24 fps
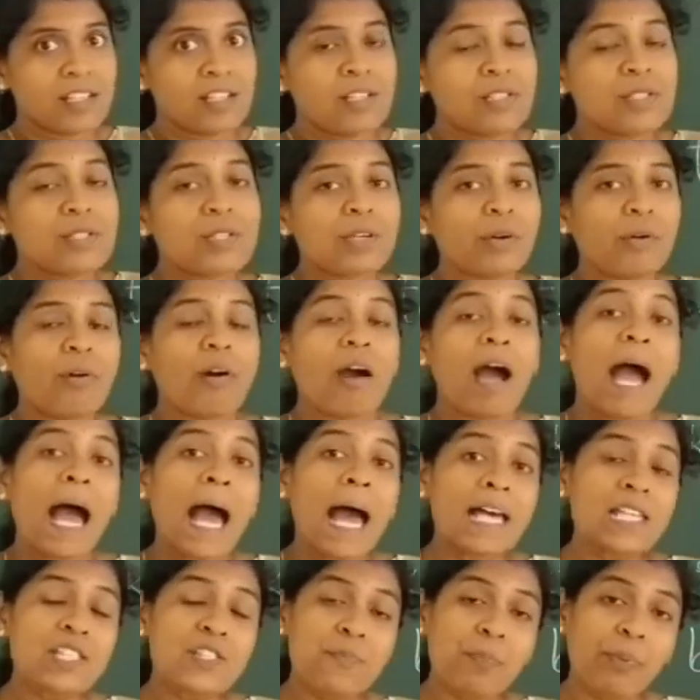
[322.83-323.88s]
So
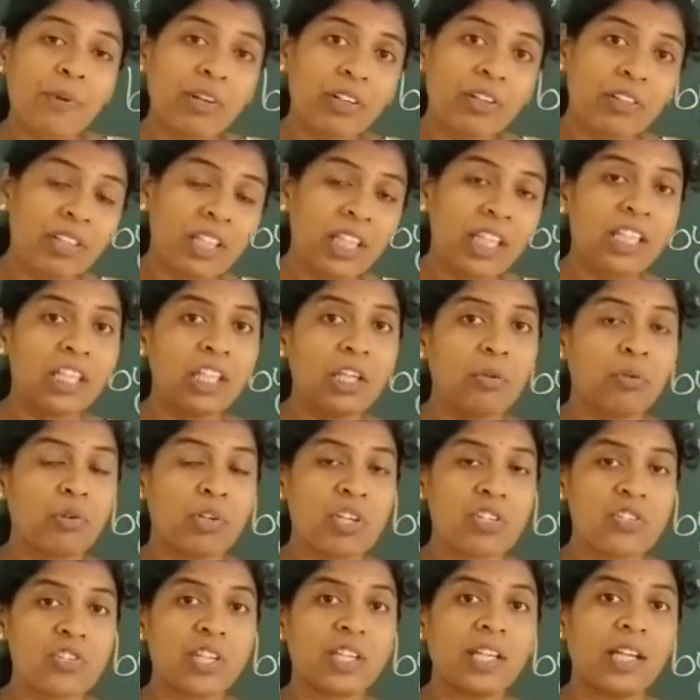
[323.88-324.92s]
as for the
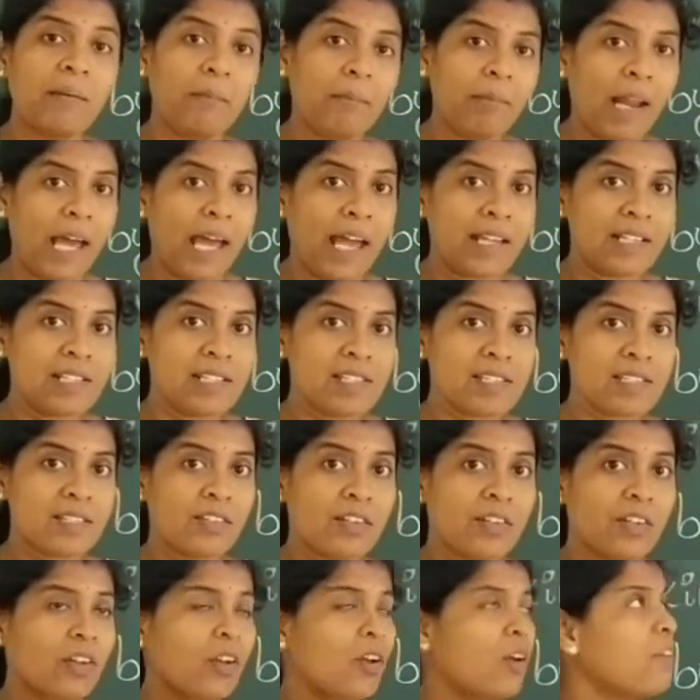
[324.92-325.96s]
nutrition in plants,
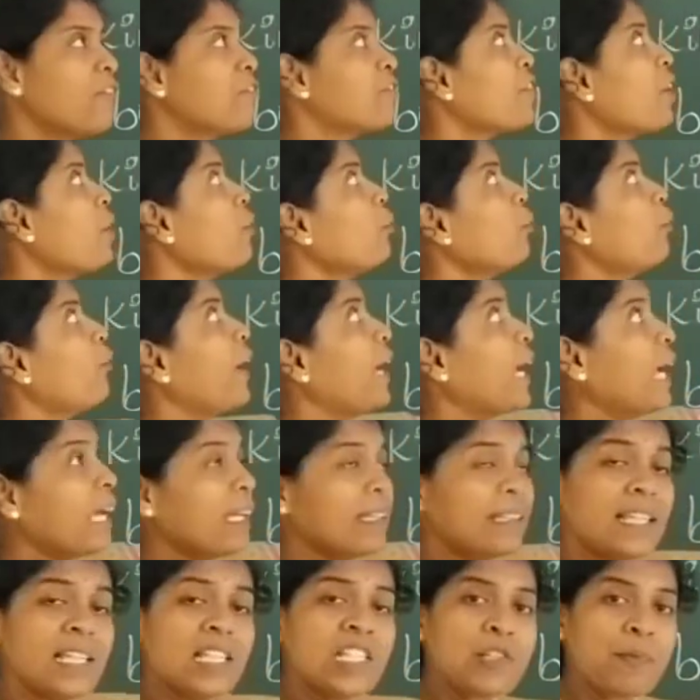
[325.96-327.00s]
from
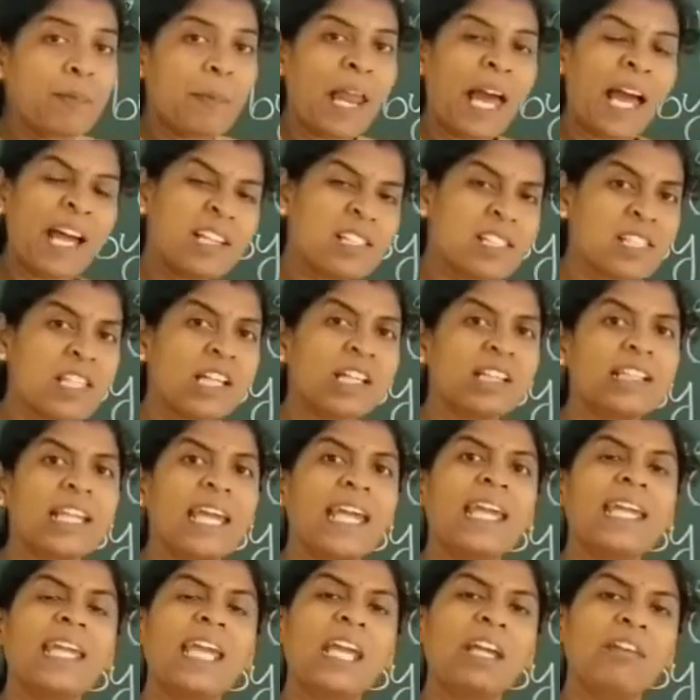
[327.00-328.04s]
where these plants are
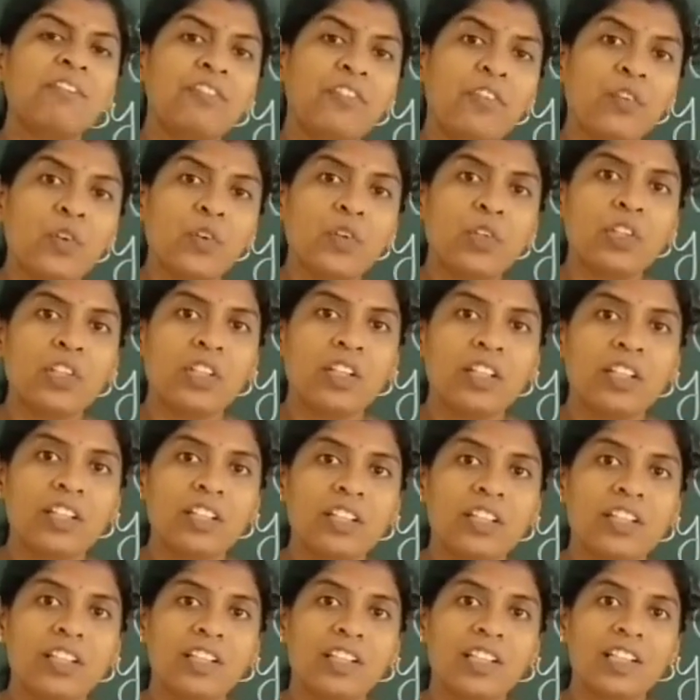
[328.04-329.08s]
taking food?
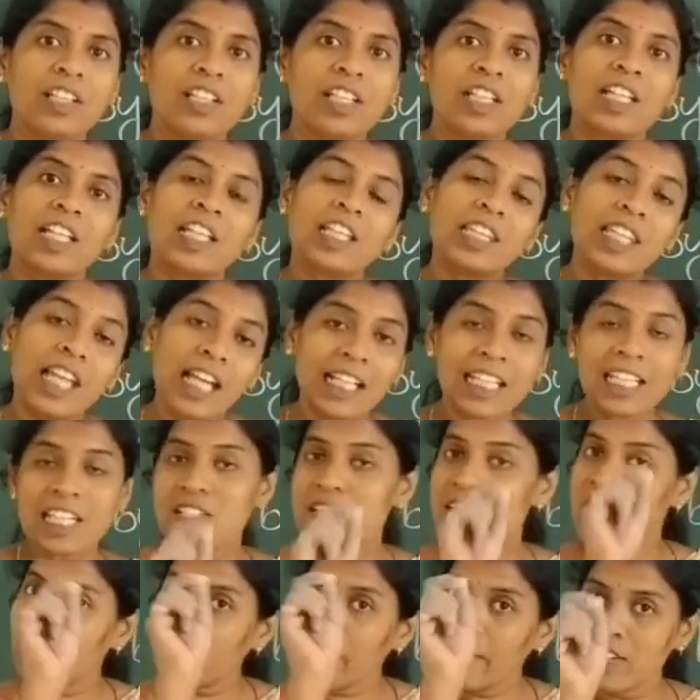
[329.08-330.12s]
That
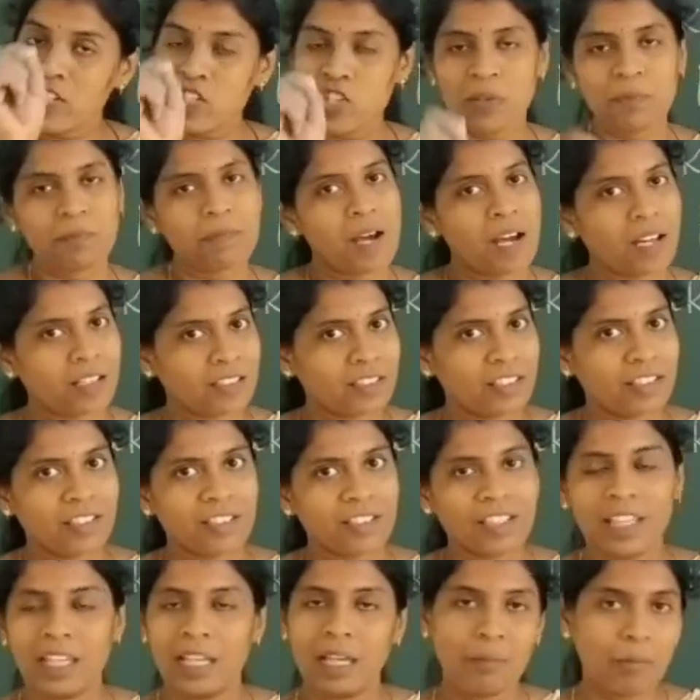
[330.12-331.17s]
is a question mark.
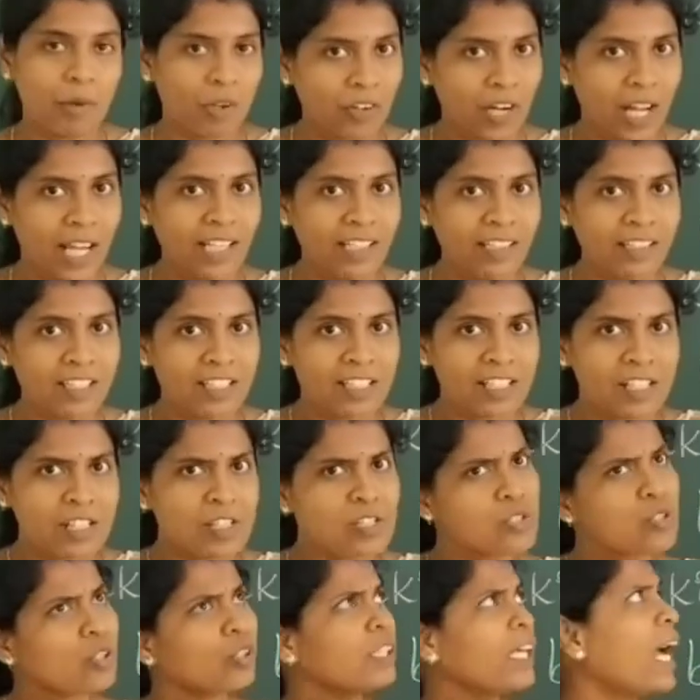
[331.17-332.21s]
Am I right?
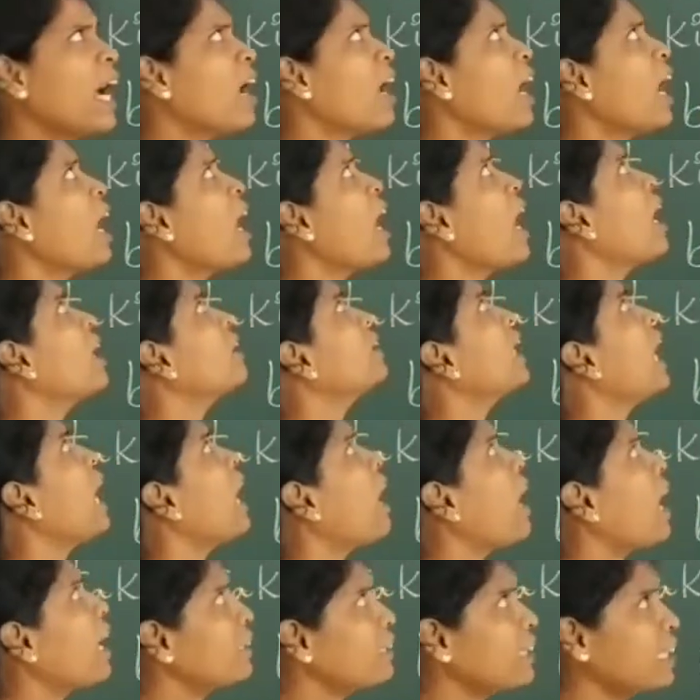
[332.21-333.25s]
So are
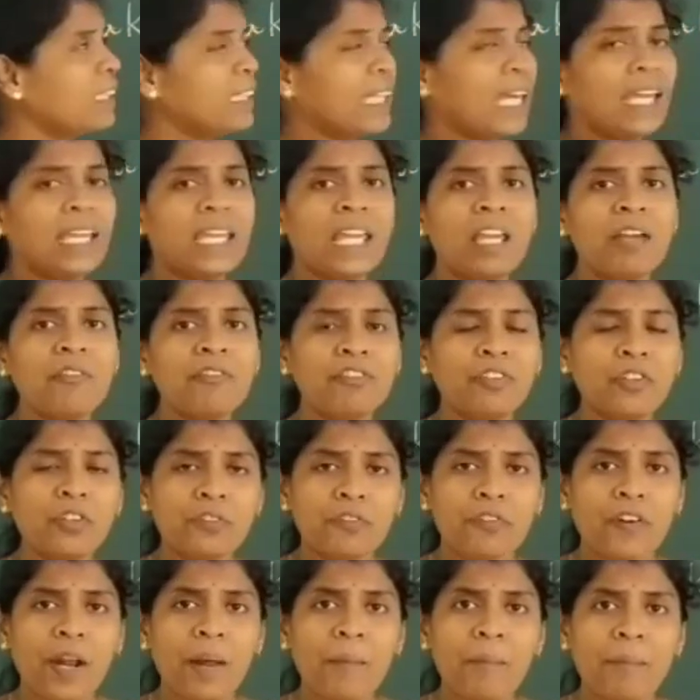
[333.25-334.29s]
they taking
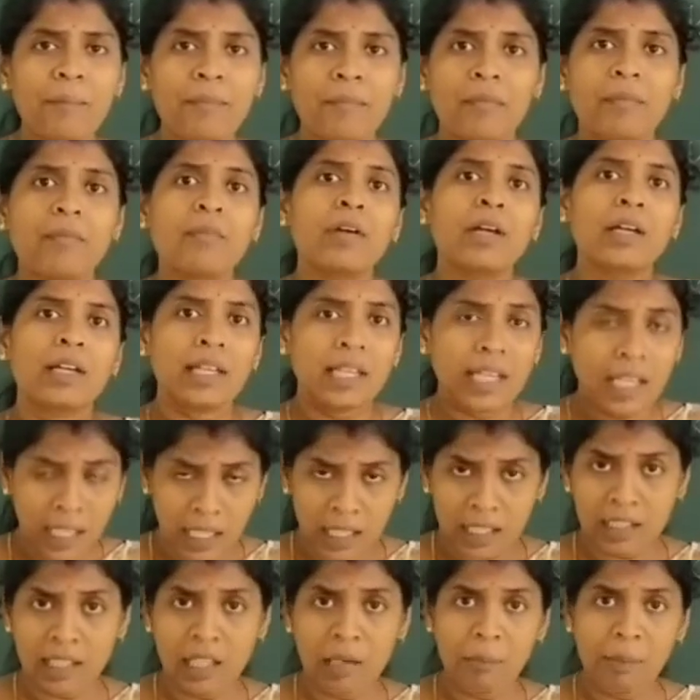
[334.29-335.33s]
food from
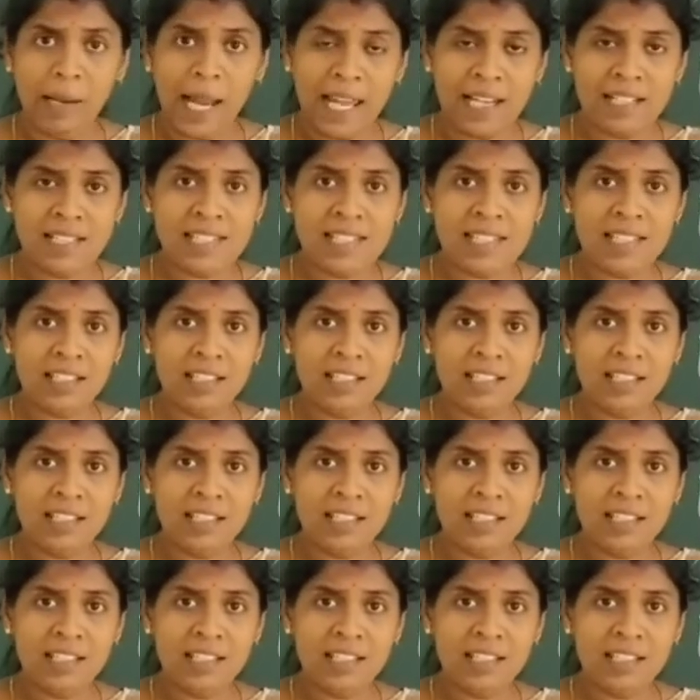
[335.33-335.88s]
another plants?